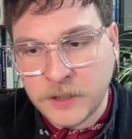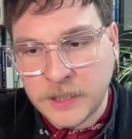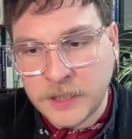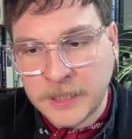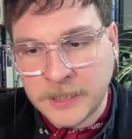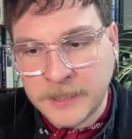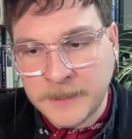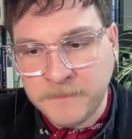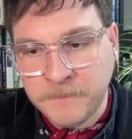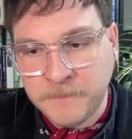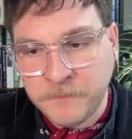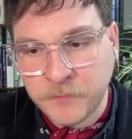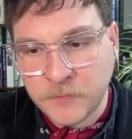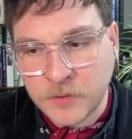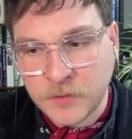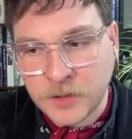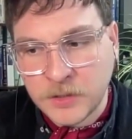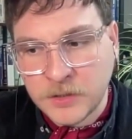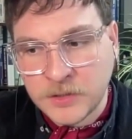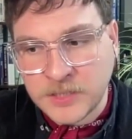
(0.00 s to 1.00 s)
um,
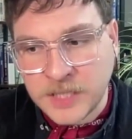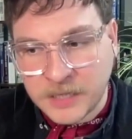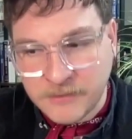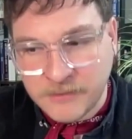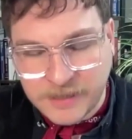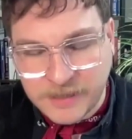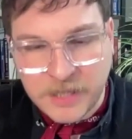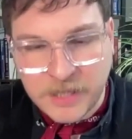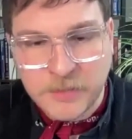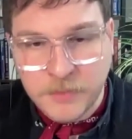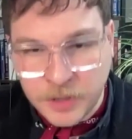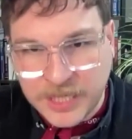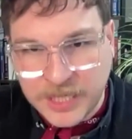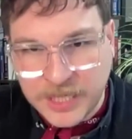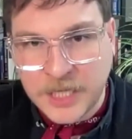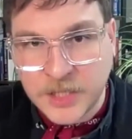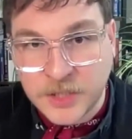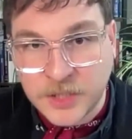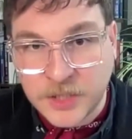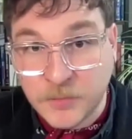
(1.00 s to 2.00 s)
direct
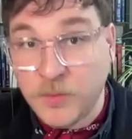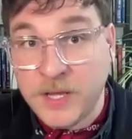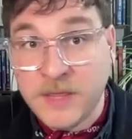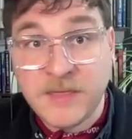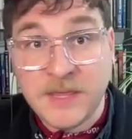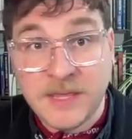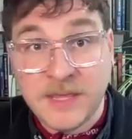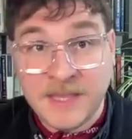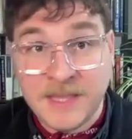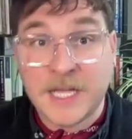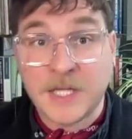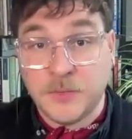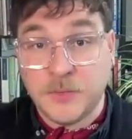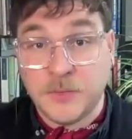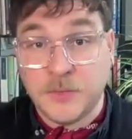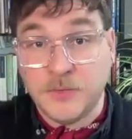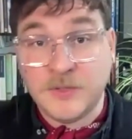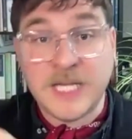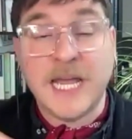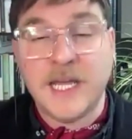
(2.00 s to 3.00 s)
communication with the
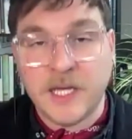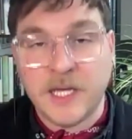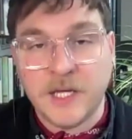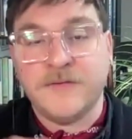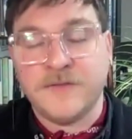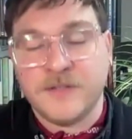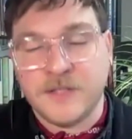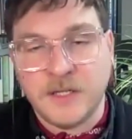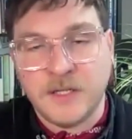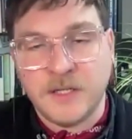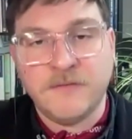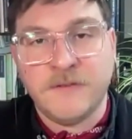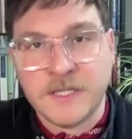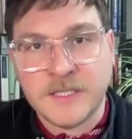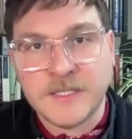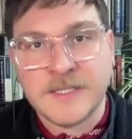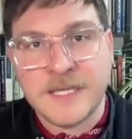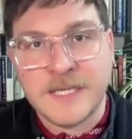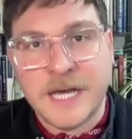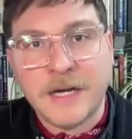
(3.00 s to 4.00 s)
actual taking of snuff
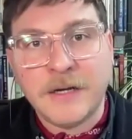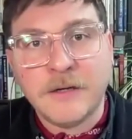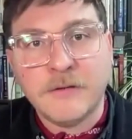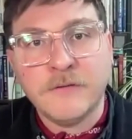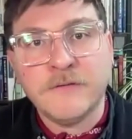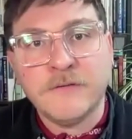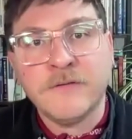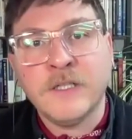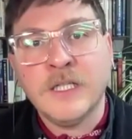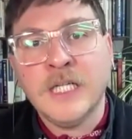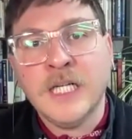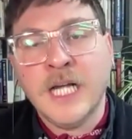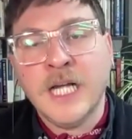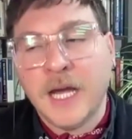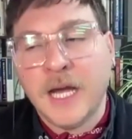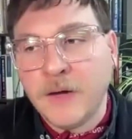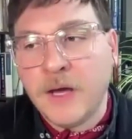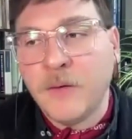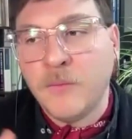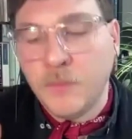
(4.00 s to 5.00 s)
itself
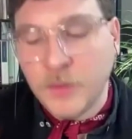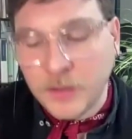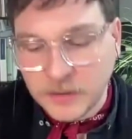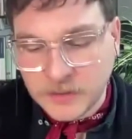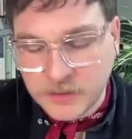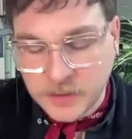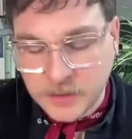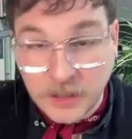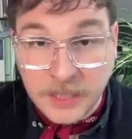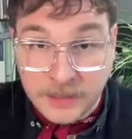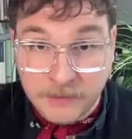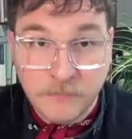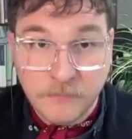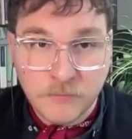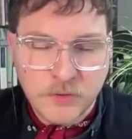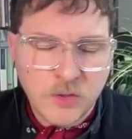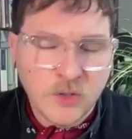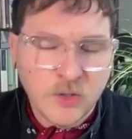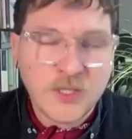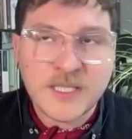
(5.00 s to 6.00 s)
and, and will tullett
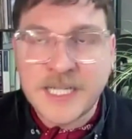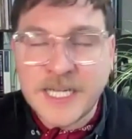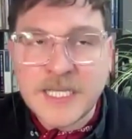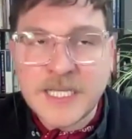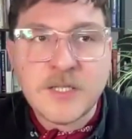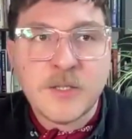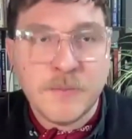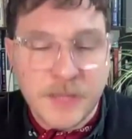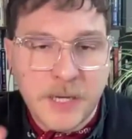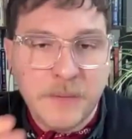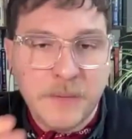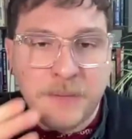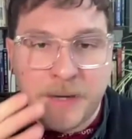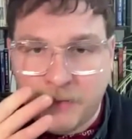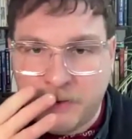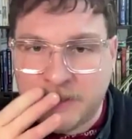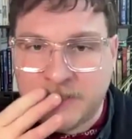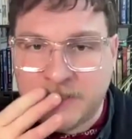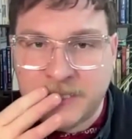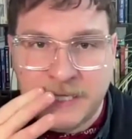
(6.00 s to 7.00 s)
talks a little bit about
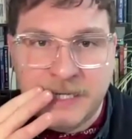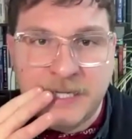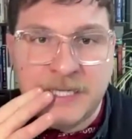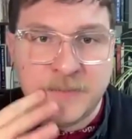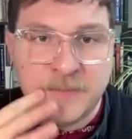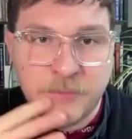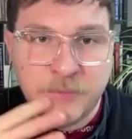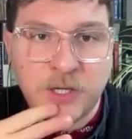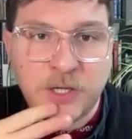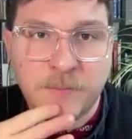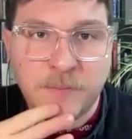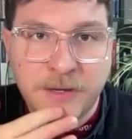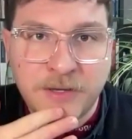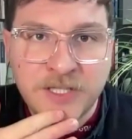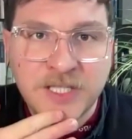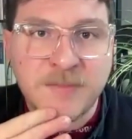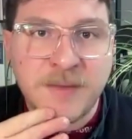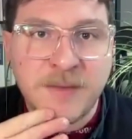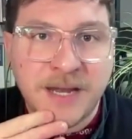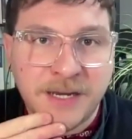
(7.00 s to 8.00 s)
this in his book about
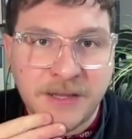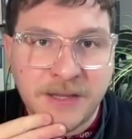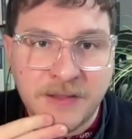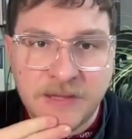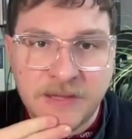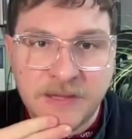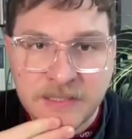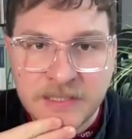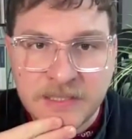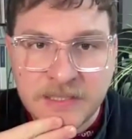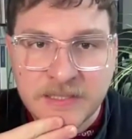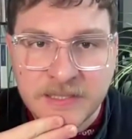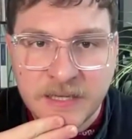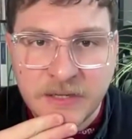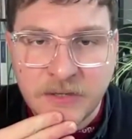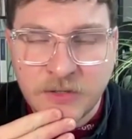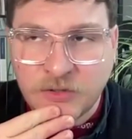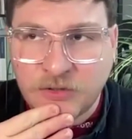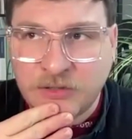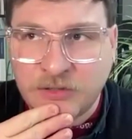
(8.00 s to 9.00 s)
smell in the 18th
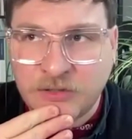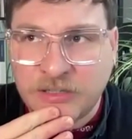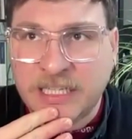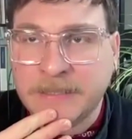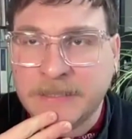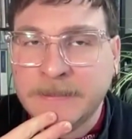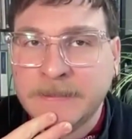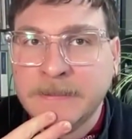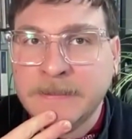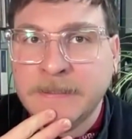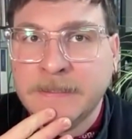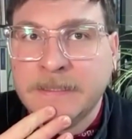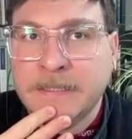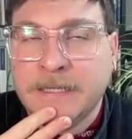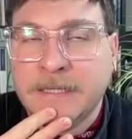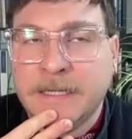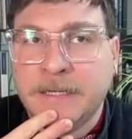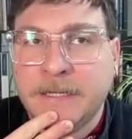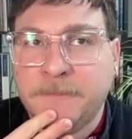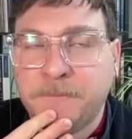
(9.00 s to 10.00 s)
century
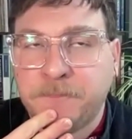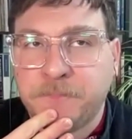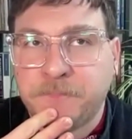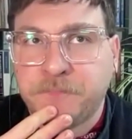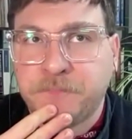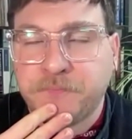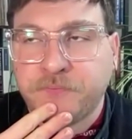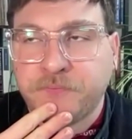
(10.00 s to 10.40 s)
um,